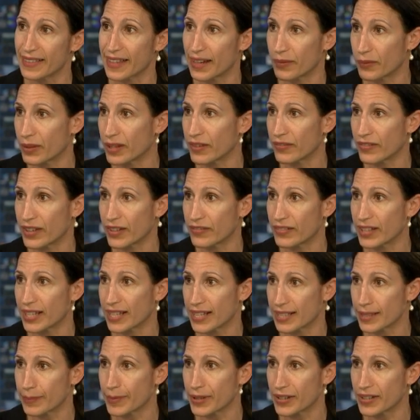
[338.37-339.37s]
than we've ever
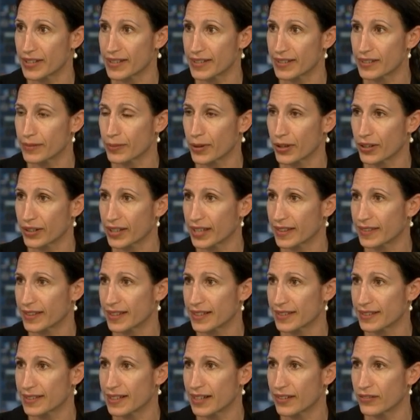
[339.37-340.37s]
experienced smoke at
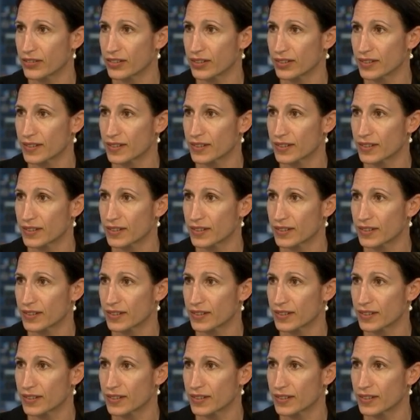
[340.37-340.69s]
this level.